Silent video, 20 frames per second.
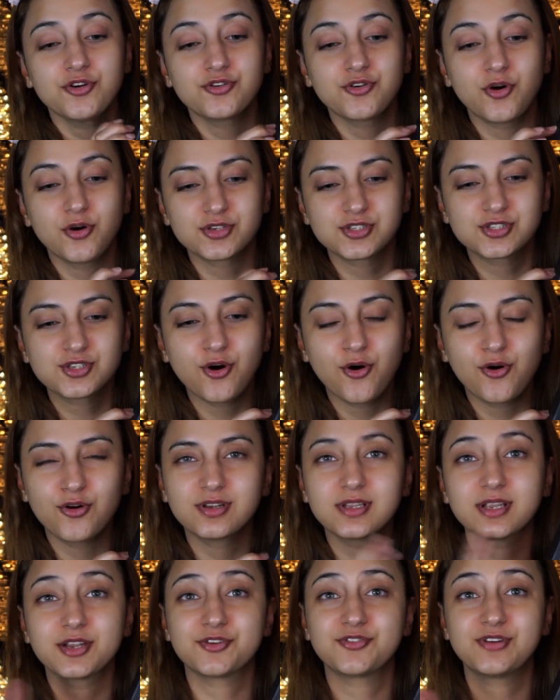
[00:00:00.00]
Rose
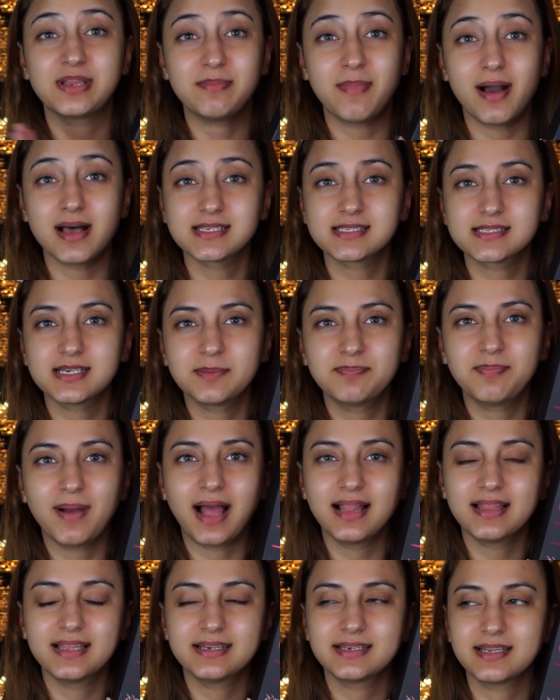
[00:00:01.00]
Gold Remastered
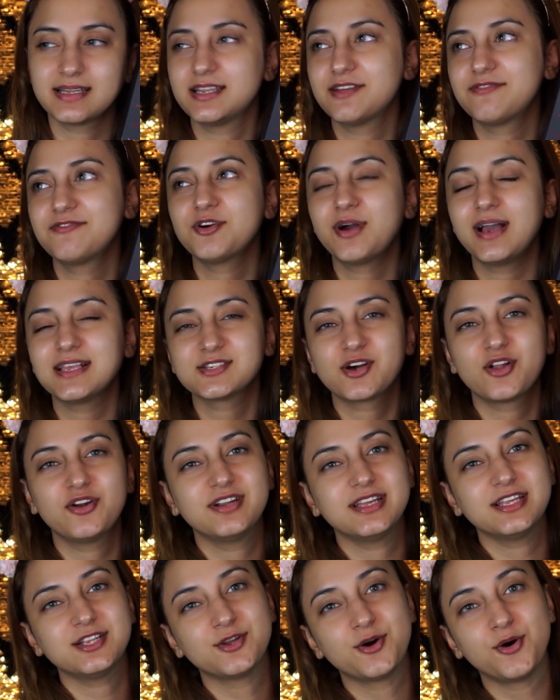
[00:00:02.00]
palette. And if you guys
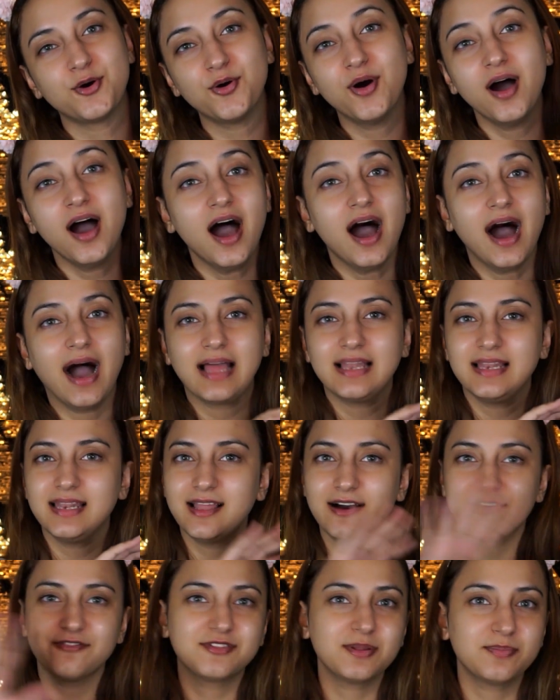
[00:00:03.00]
already know, I
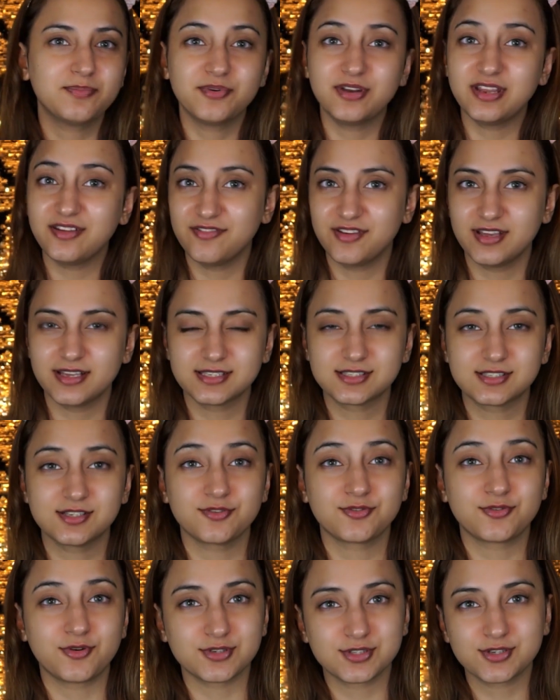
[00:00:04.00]
love the previous
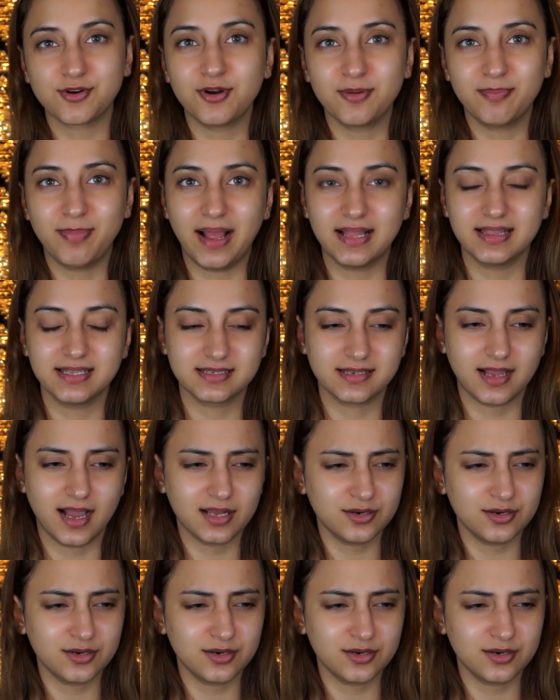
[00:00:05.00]
Rose Gold palette.